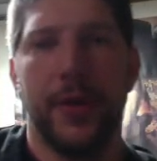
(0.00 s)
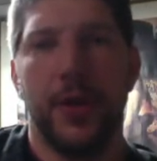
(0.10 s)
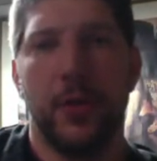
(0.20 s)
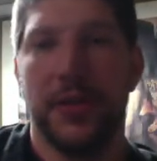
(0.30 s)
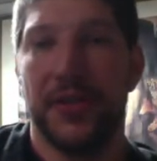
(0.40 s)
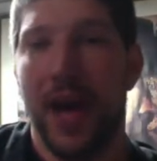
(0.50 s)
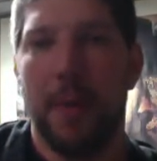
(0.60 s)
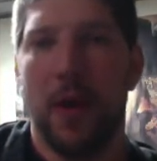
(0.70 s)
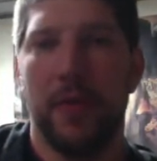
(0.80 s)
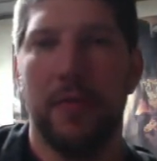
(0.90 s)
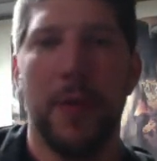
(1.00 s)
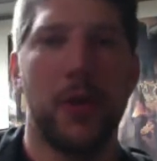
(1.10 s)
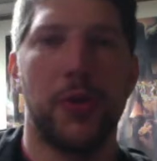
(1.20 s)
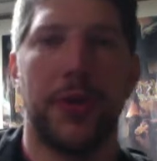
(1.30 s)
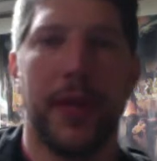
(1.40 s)
which is not part of the
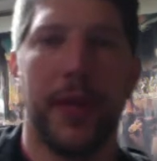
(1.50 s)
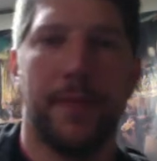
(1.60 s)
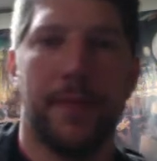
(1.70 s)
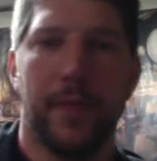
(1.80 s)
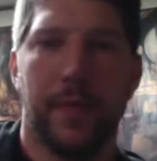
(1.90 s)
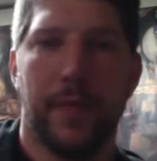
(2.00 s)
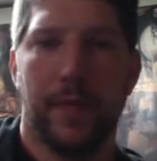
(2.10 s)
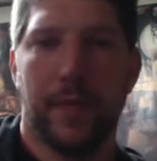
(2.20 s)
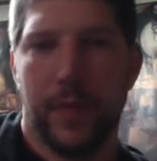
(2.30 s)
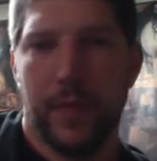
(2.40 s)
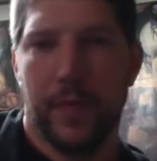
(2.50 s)
major scale. So